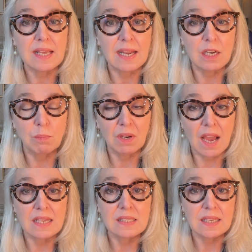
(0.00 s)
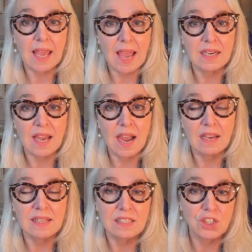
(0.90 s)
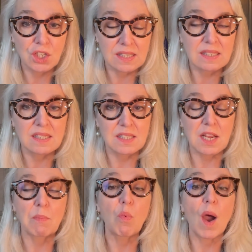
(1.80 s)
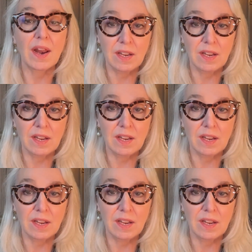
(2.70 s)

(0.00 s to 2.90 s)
and it applies to Kandahar, that's just step one.